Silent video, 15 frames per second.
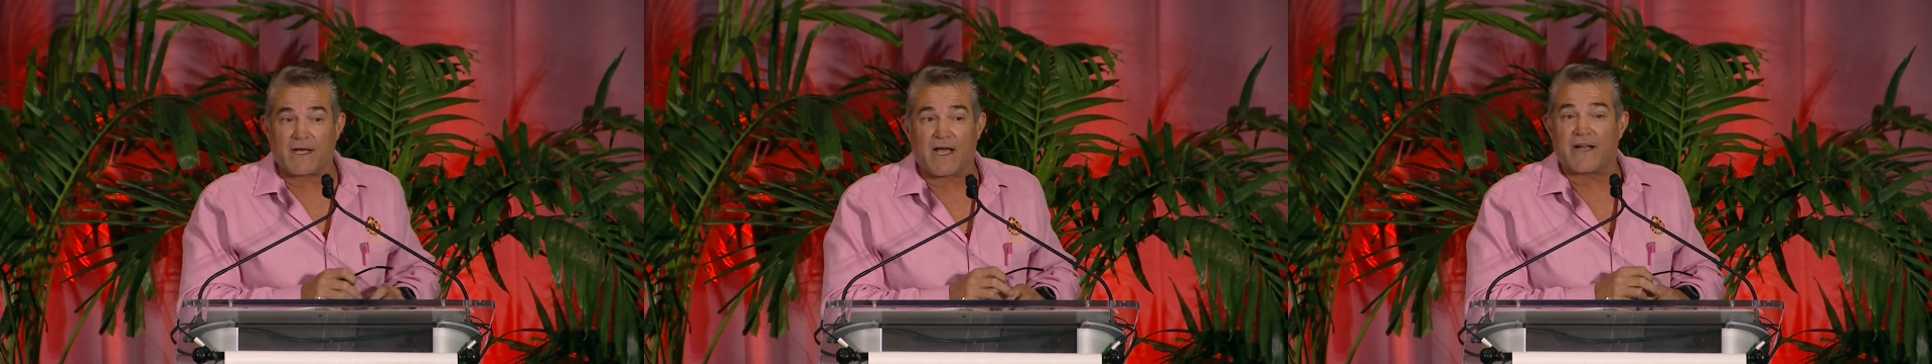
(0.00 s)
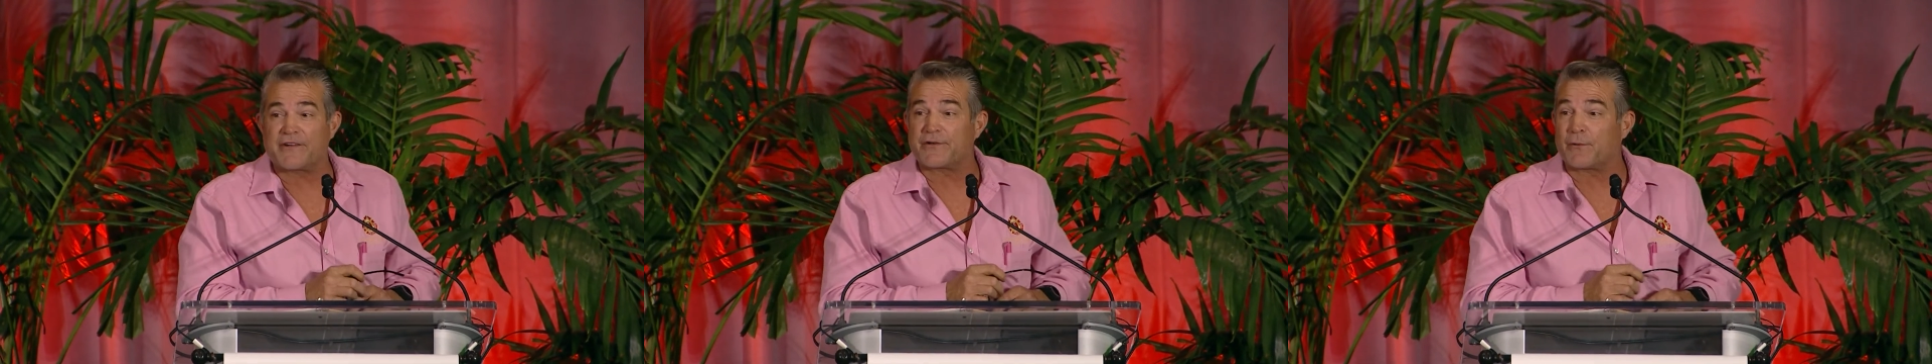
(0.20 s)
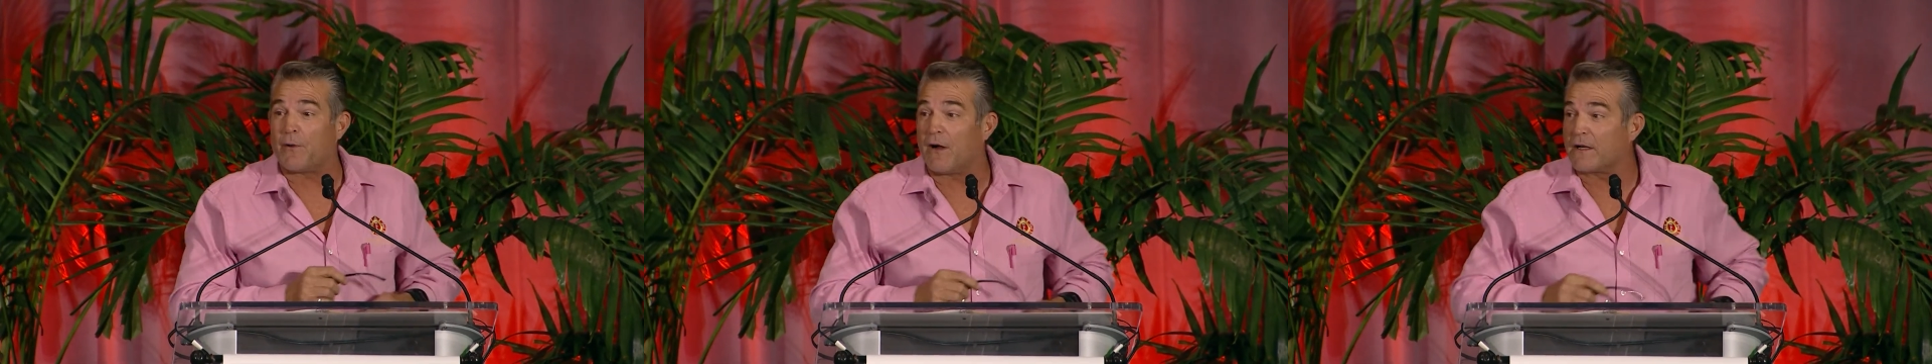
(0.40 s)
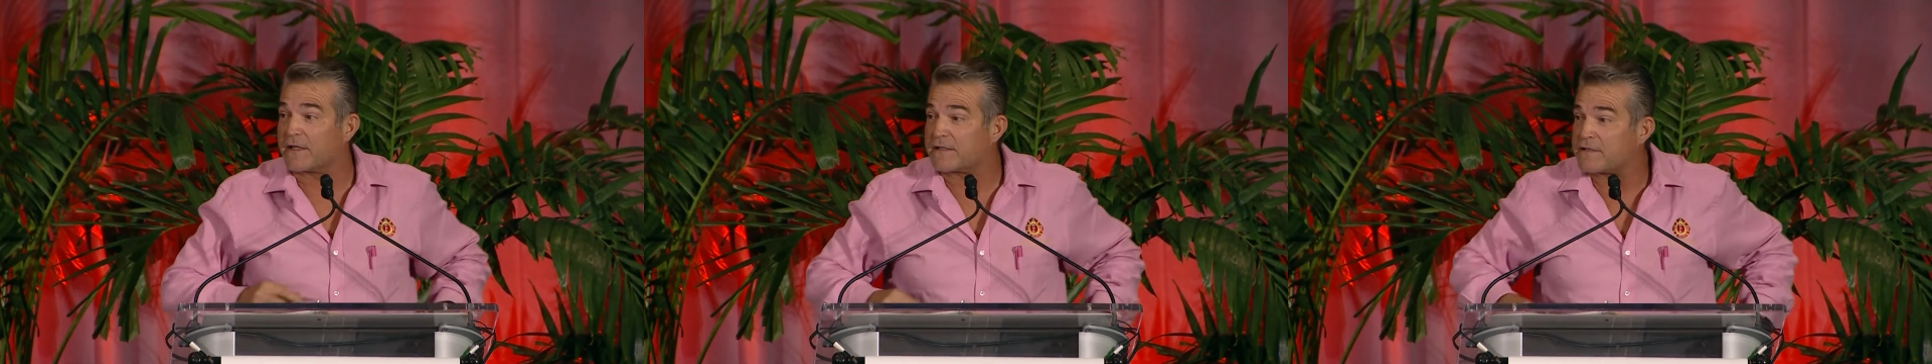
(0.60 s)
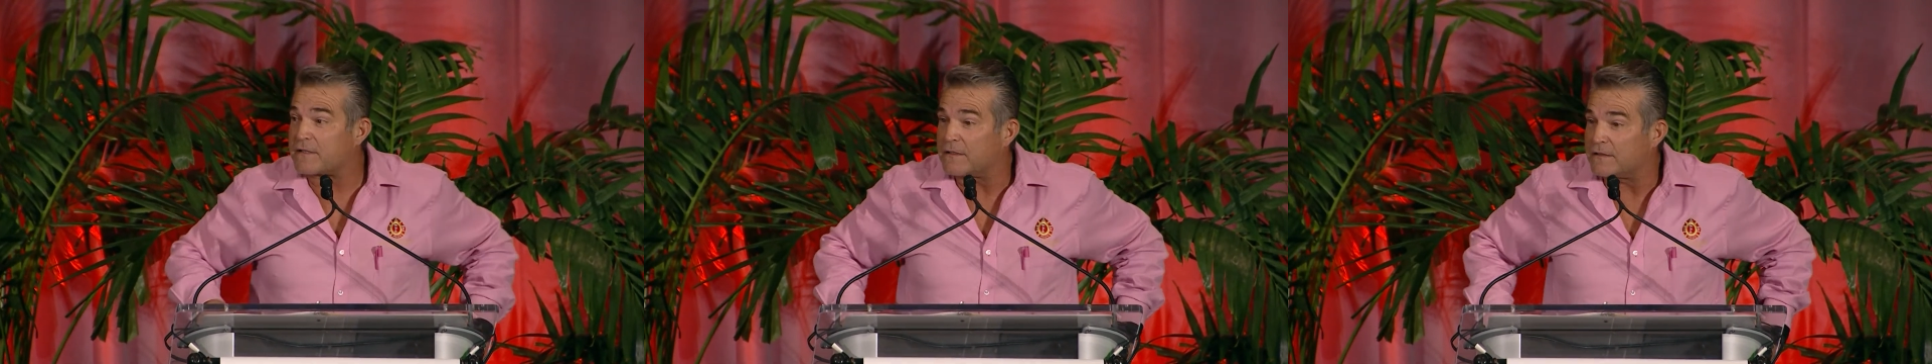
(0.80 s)
Hide your
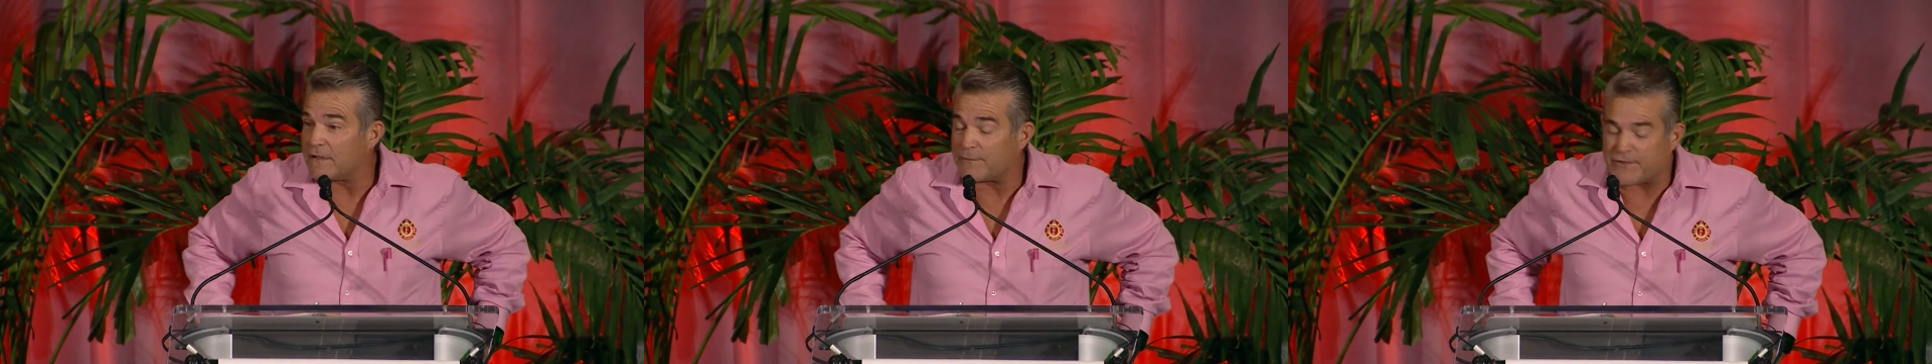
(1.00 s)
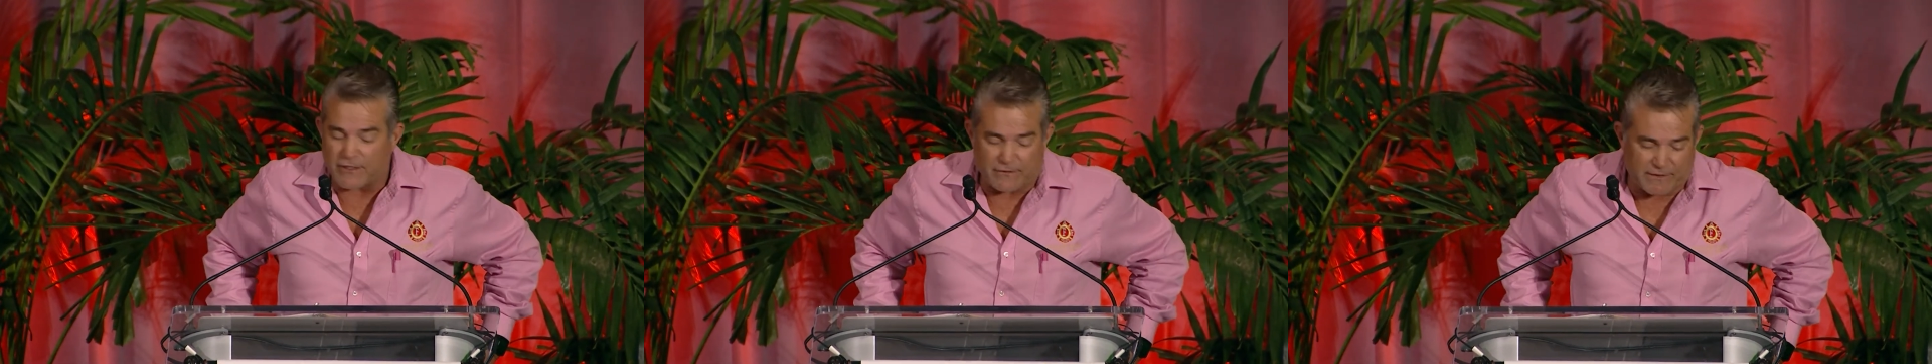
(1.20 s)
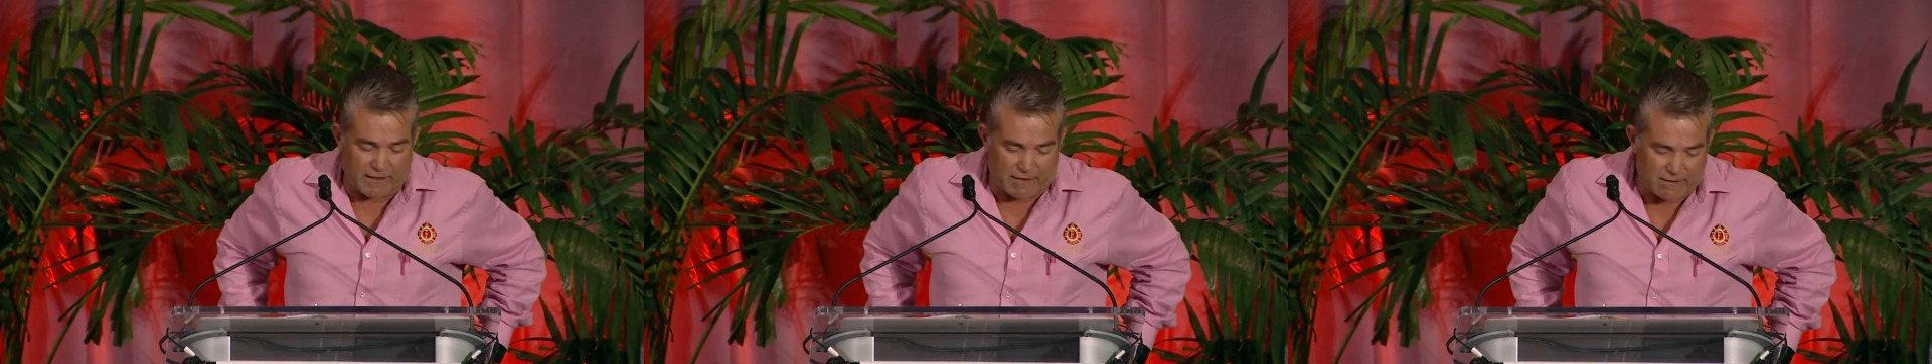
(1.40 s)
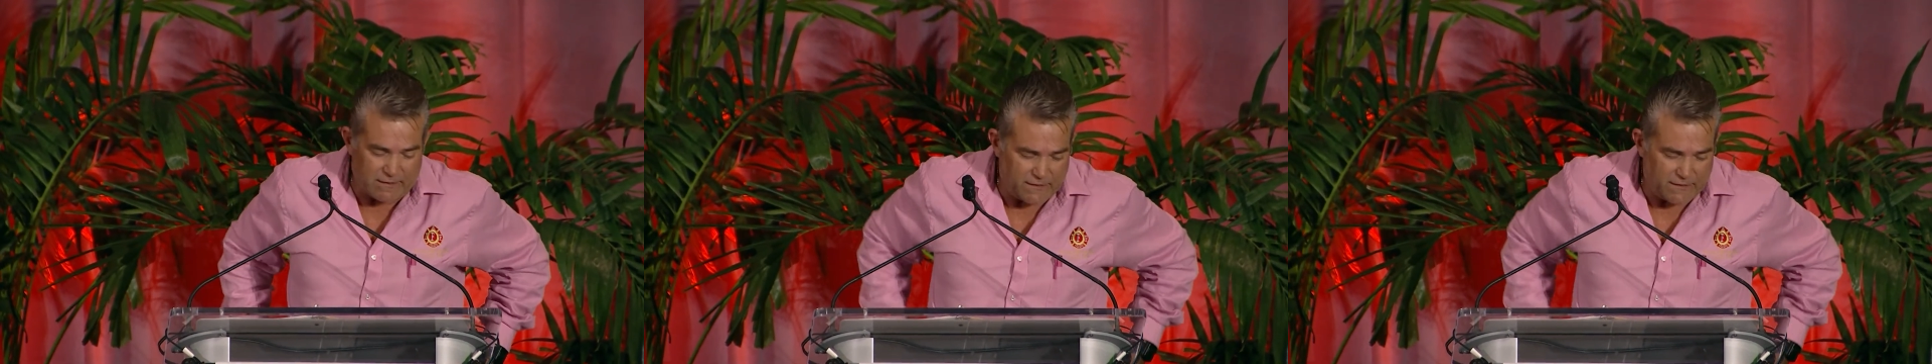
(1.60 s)
wallets. I'm joking.